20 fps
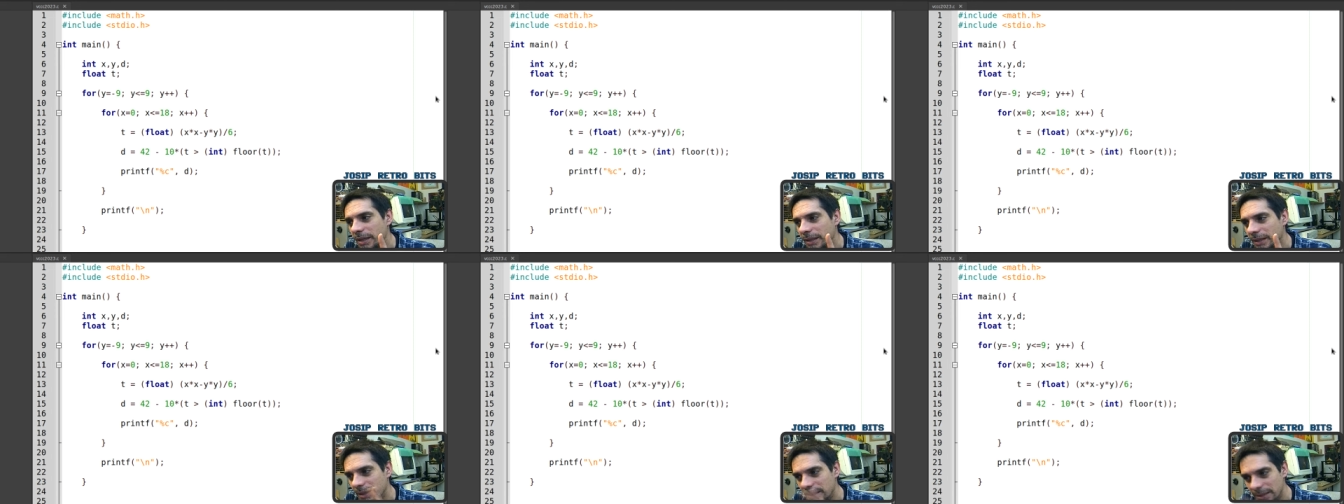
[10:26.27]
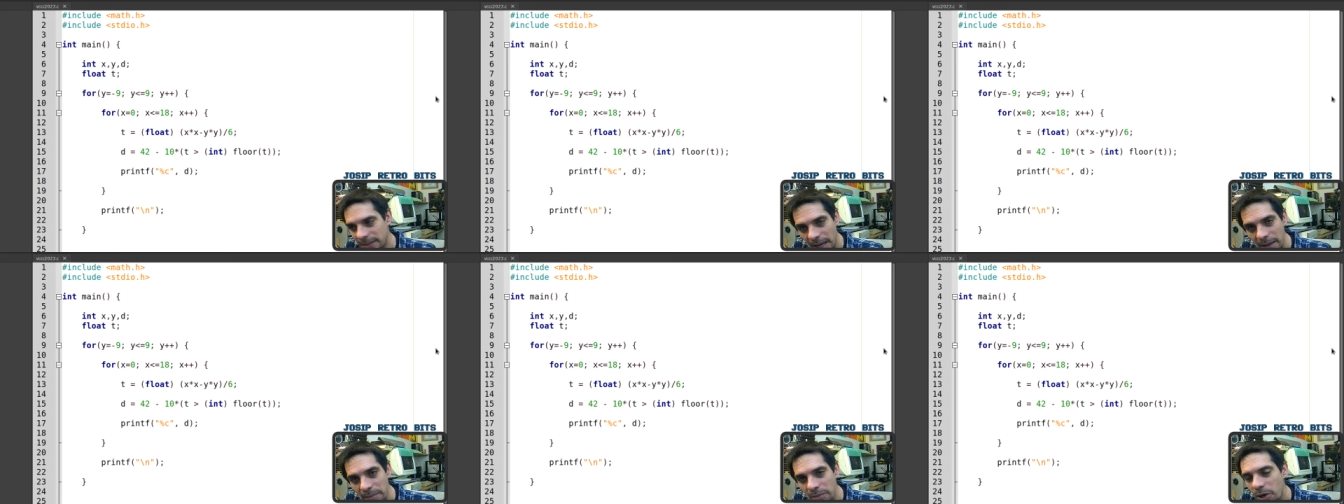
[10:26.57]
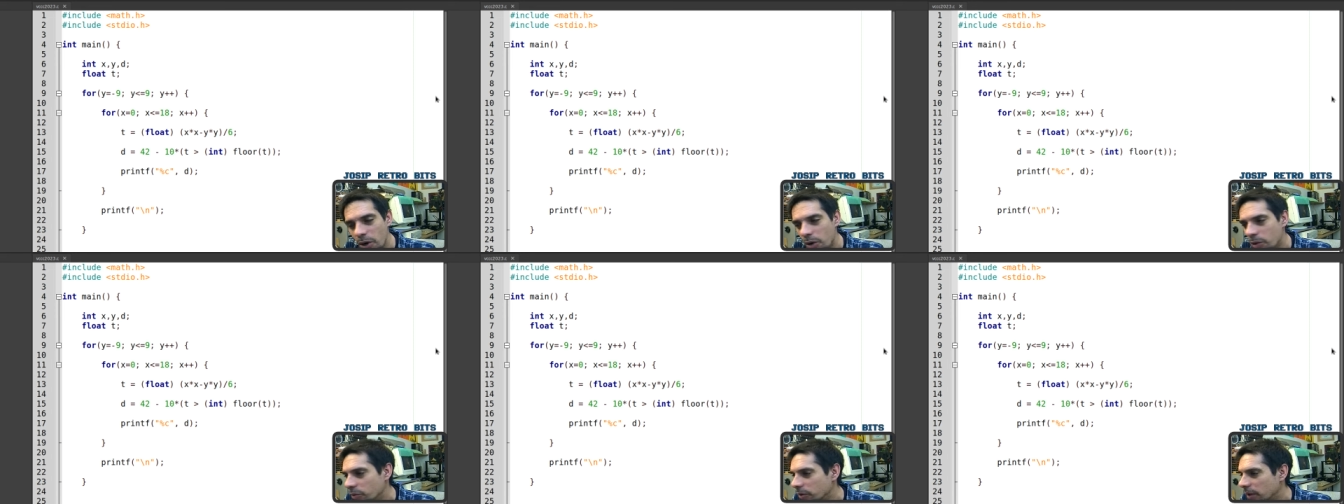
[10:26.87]
the same
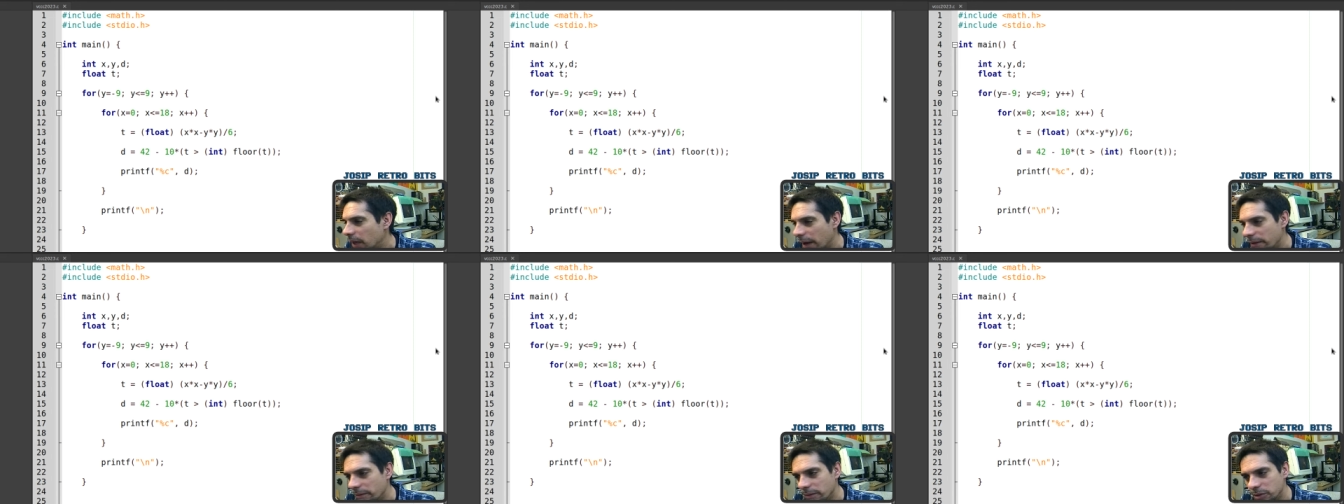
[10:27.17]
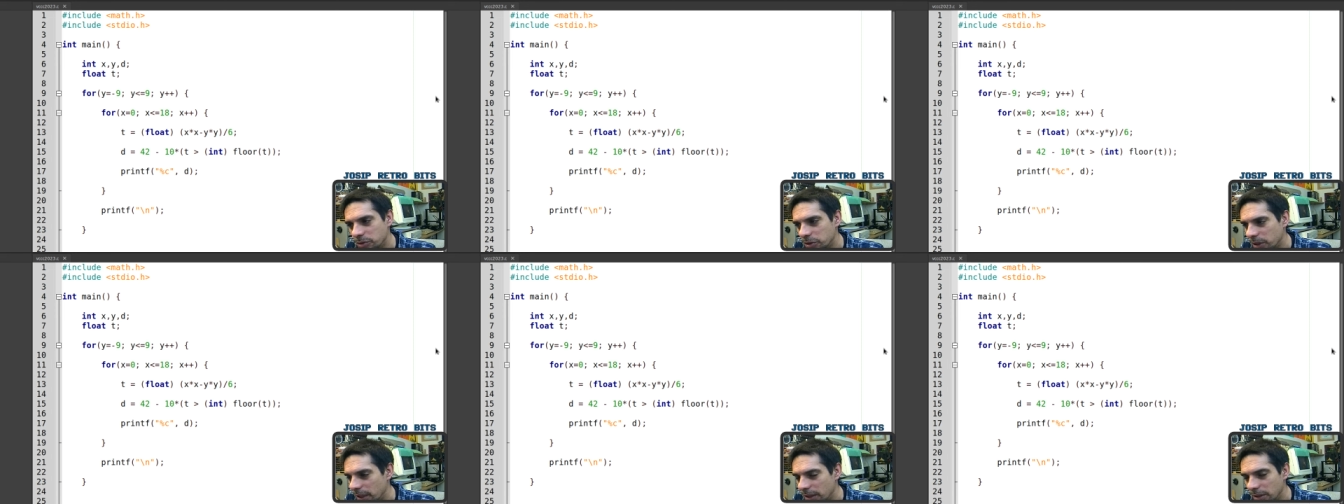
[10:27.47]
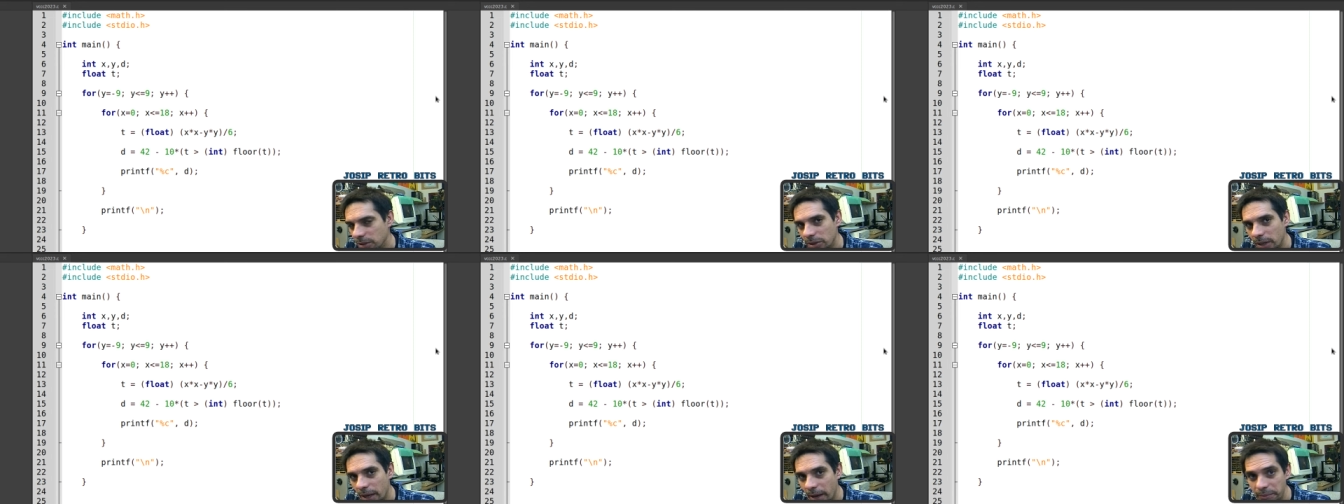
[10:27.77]
code, I will
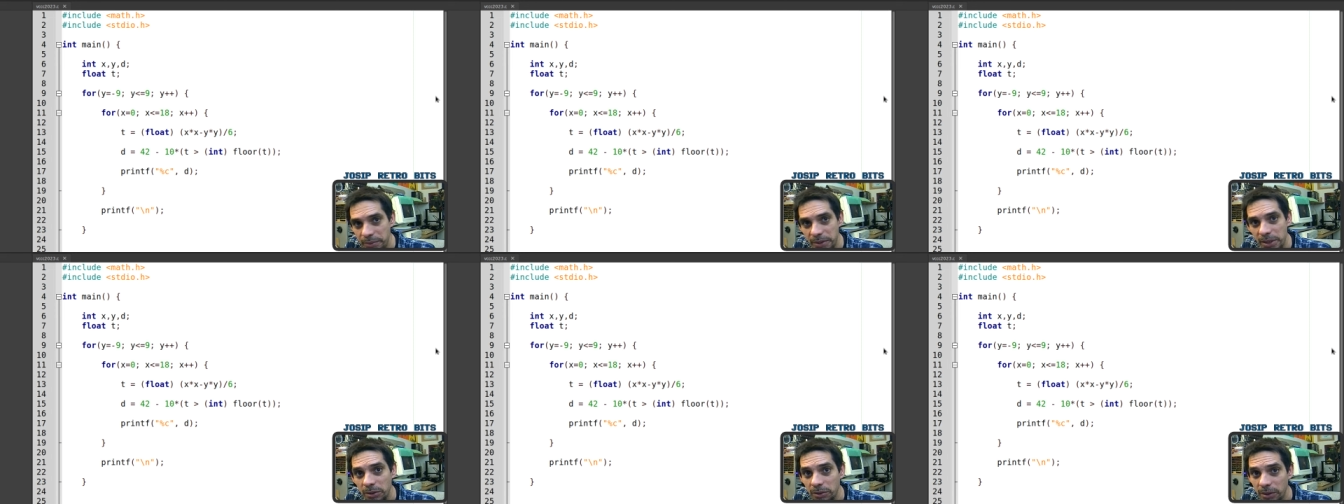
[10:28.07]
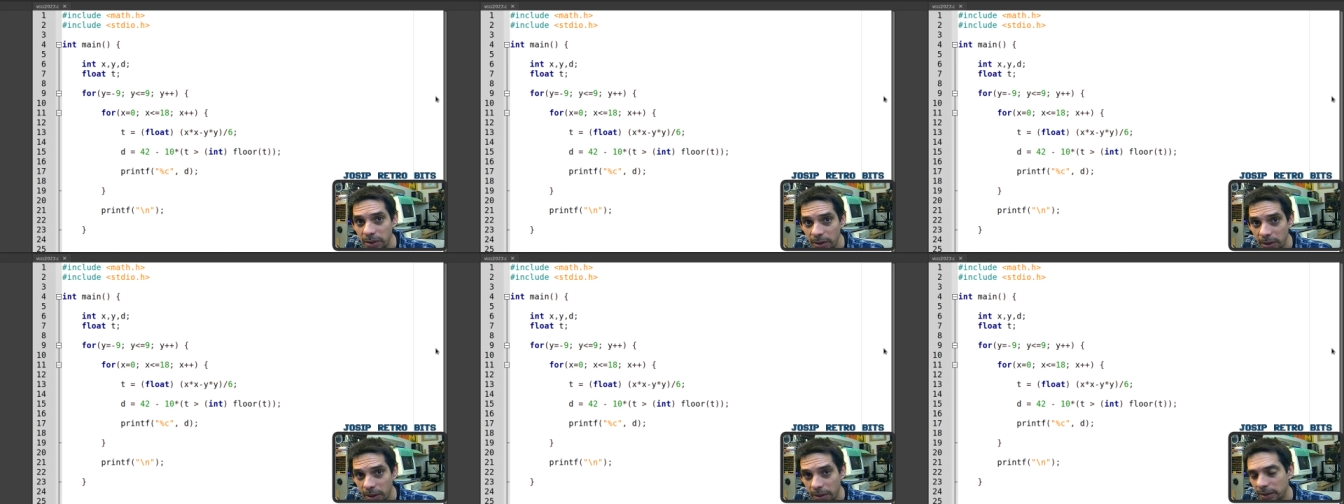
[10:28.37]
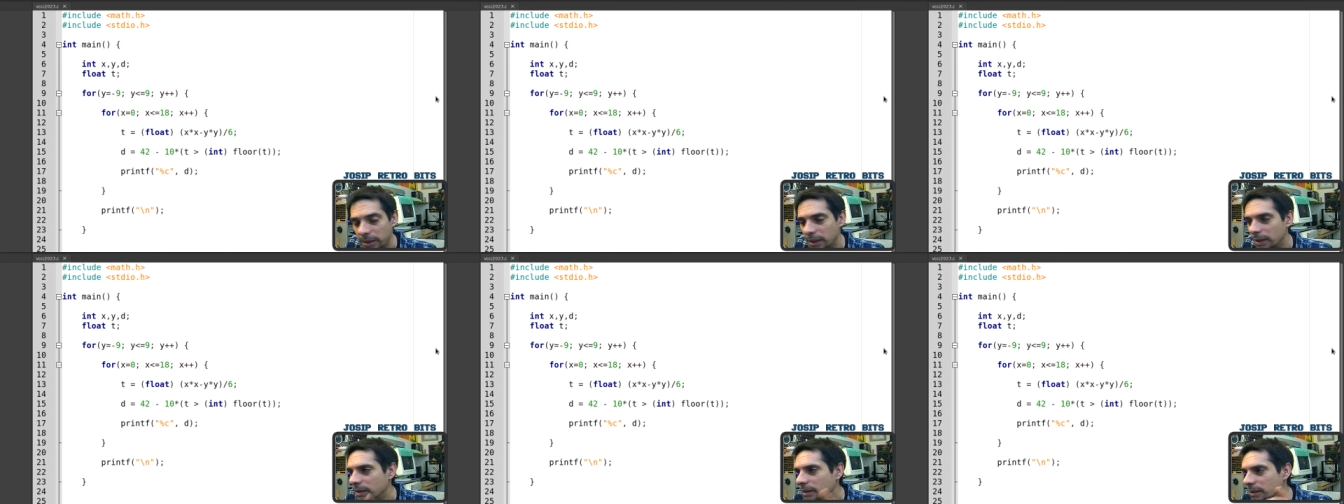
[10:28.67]
change absolutely
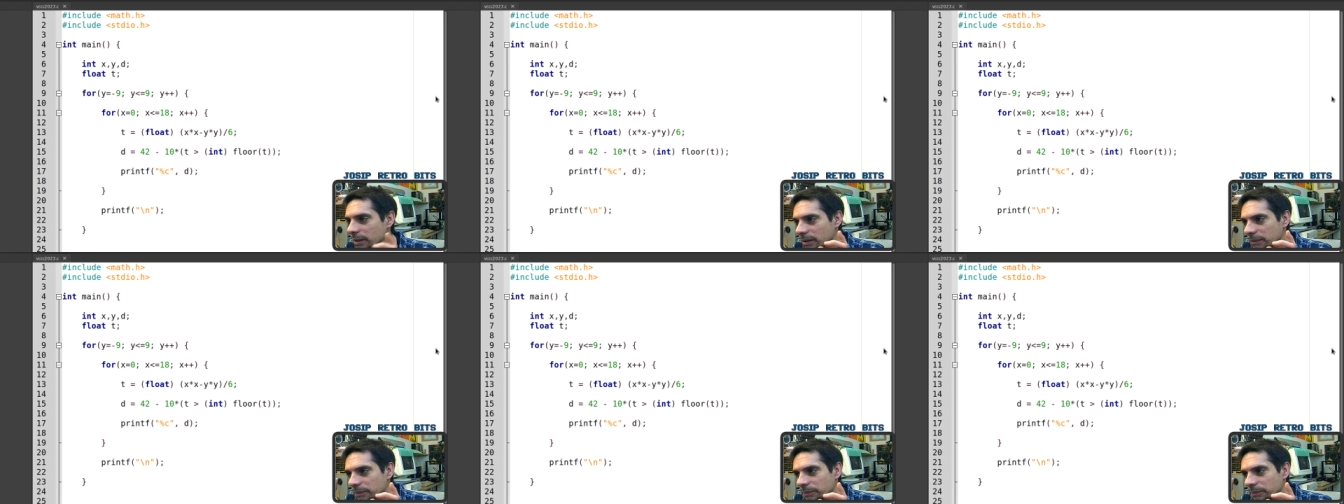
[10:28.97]
nothing.